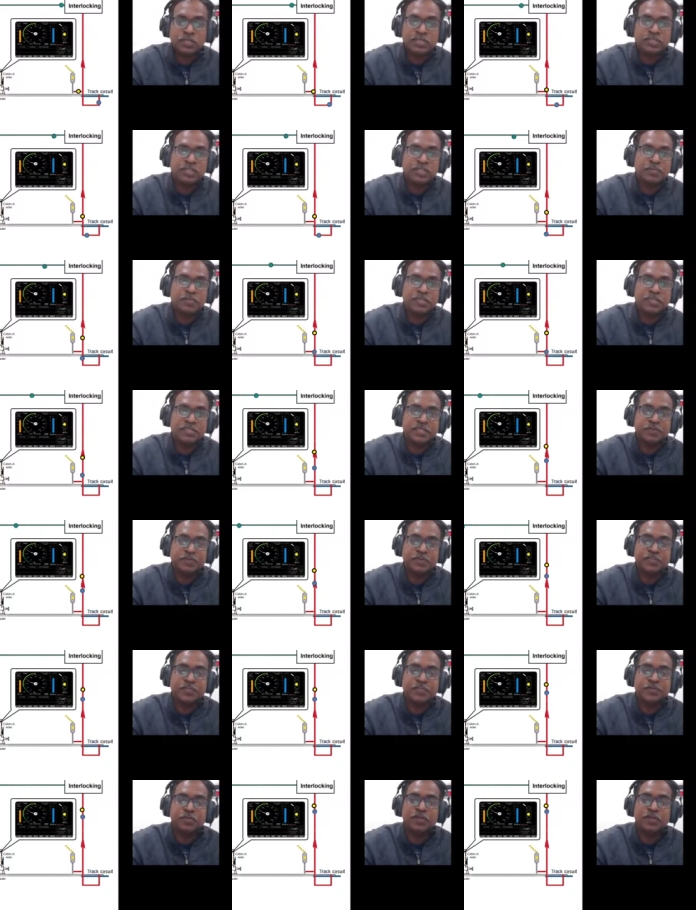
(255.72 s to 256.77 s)
This is the basic
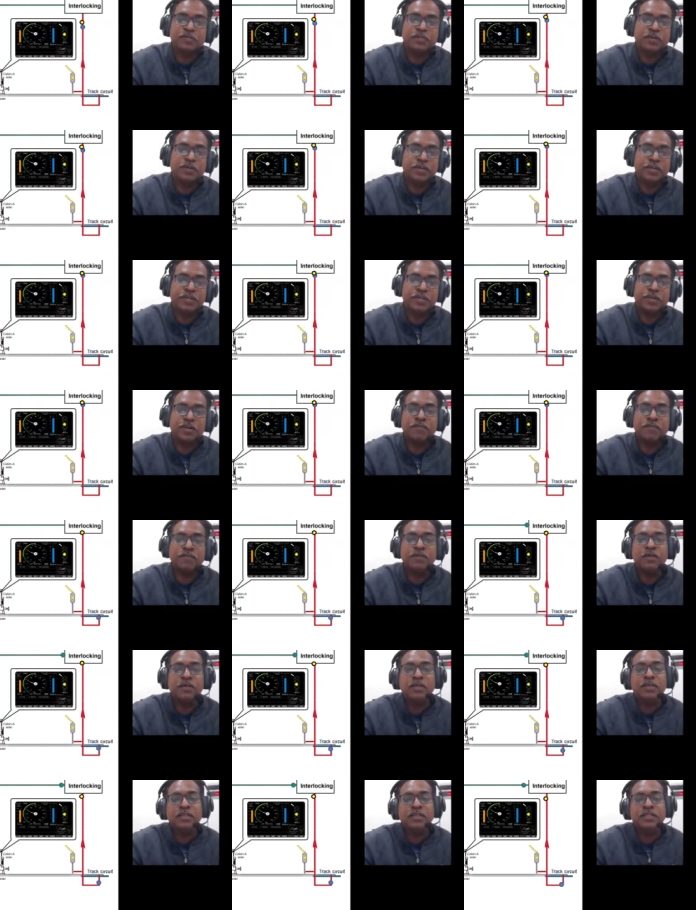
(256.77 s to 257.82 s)
principle of working of
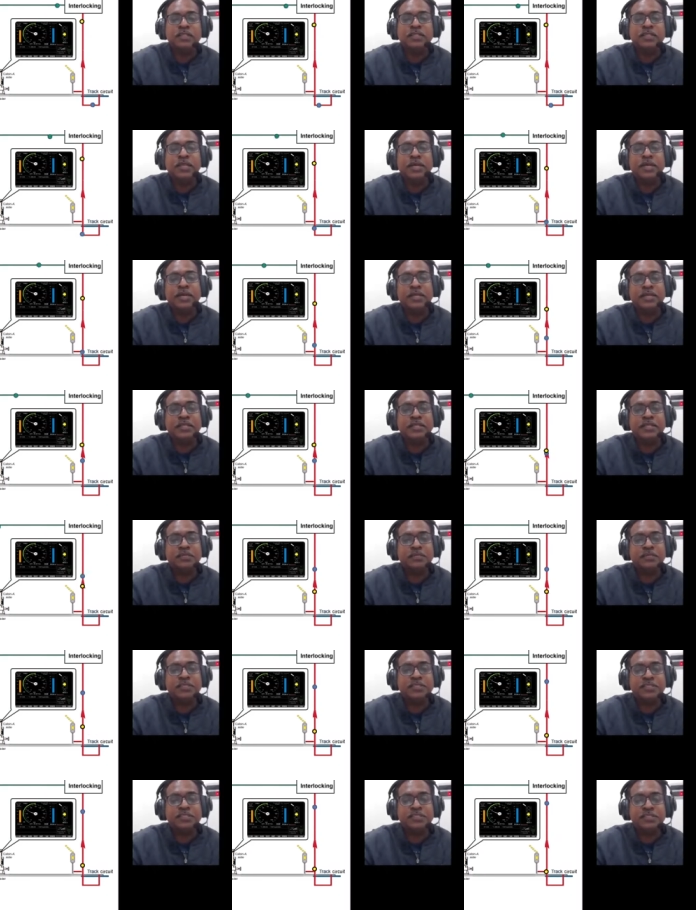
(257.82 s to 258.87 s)
the
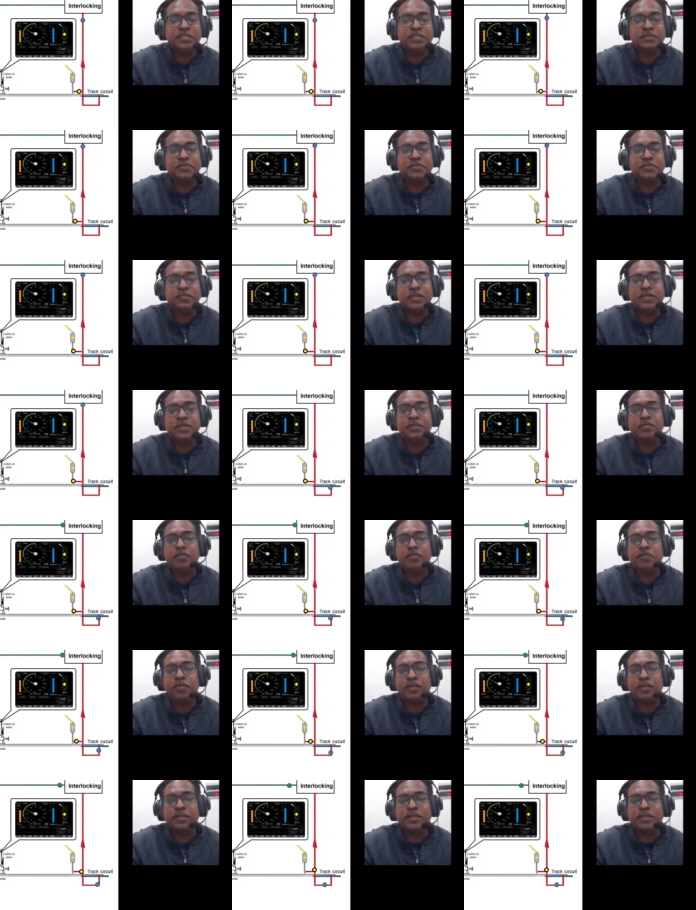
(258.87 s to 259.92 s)
ATP system being
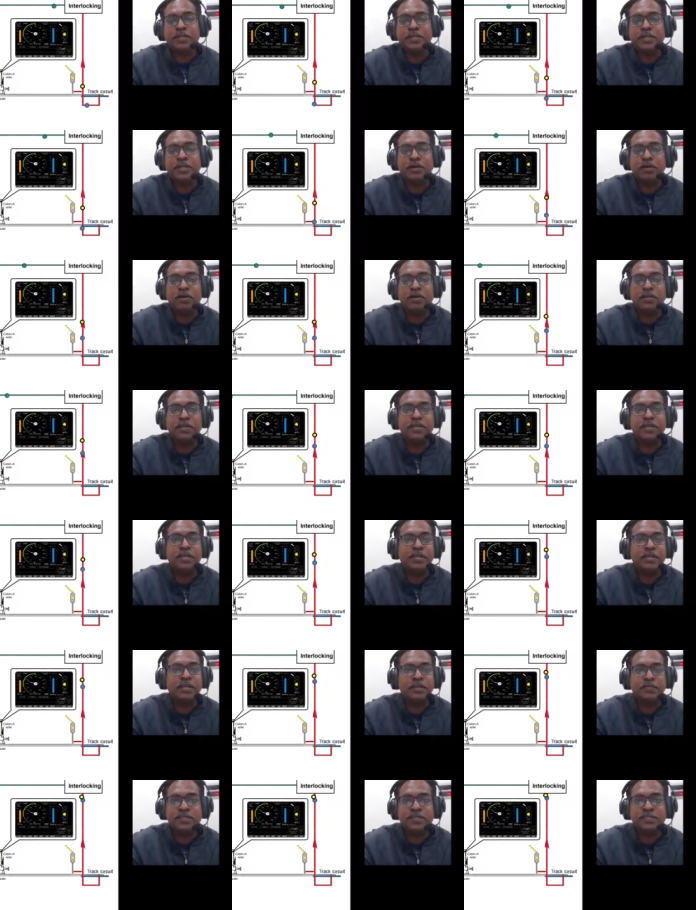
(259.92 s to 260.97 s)
provided on Indian
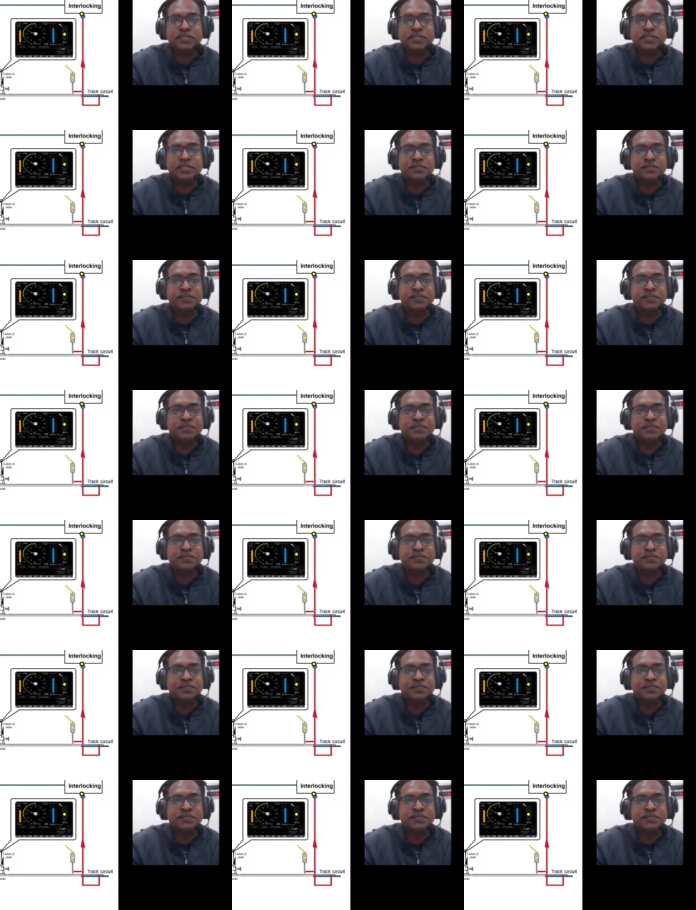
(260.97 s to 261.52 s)
Railways.